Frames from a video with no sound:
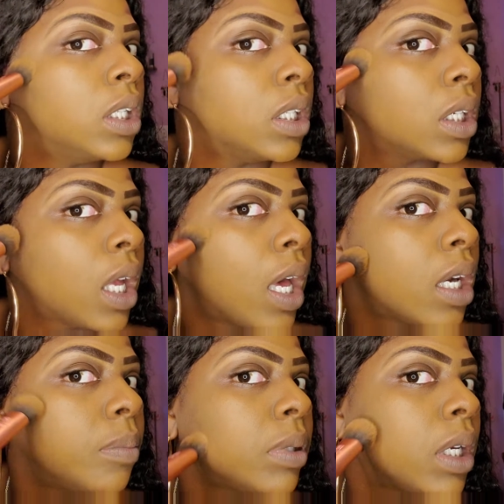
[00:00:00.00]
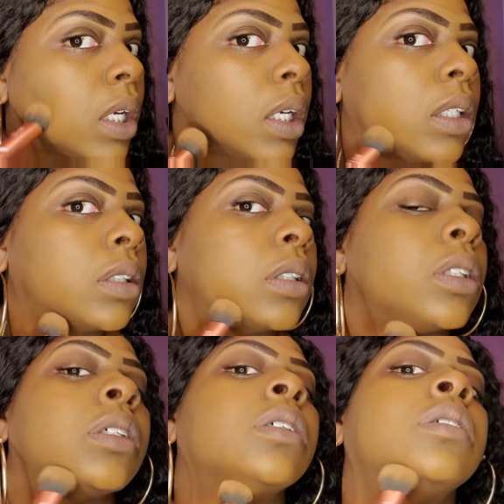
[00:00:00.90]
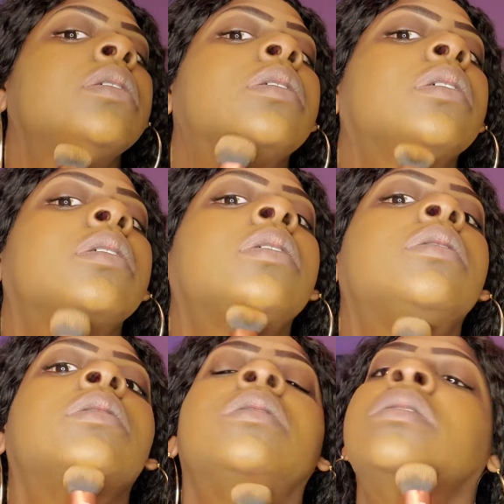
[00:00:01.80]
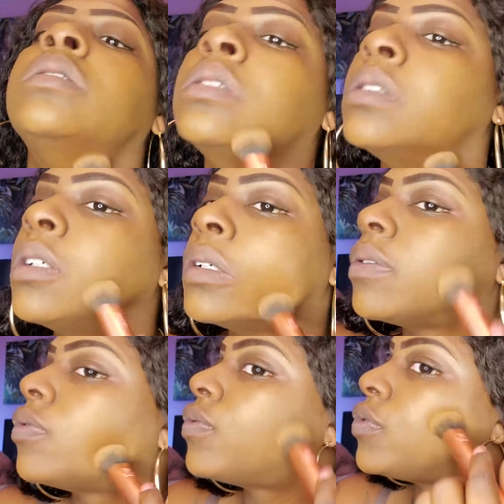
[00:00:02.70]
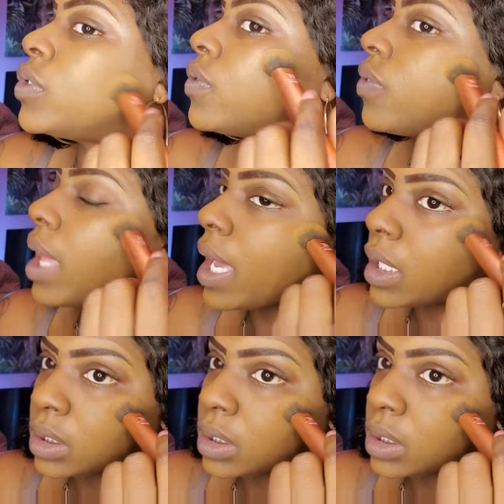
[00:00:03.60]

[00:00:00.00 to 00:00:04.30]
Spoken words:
Look how it applied, you guys. Look how flat and